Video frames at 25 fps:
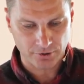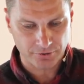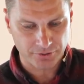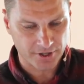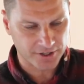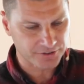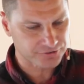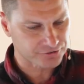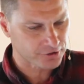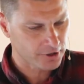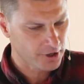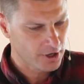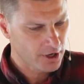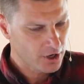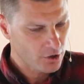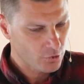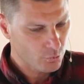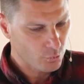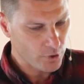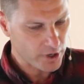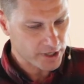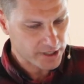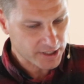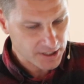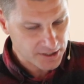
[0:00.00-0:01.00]
Thus,
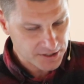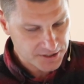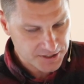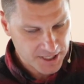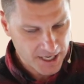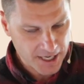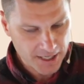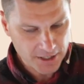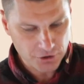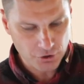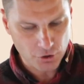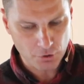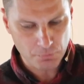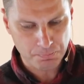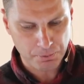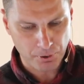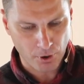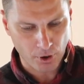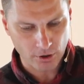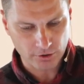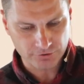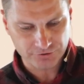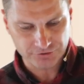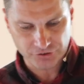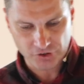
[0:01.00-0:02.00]
we continue
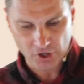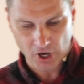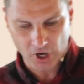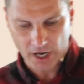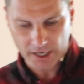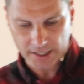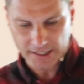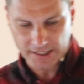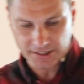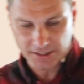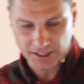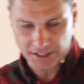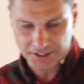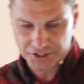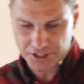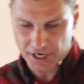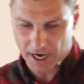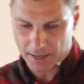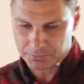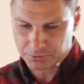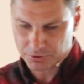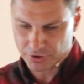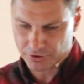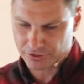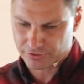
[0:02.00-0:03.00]
Paul's thought into
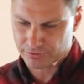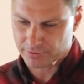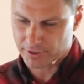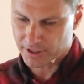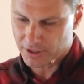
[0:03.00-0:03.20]
chapter 3.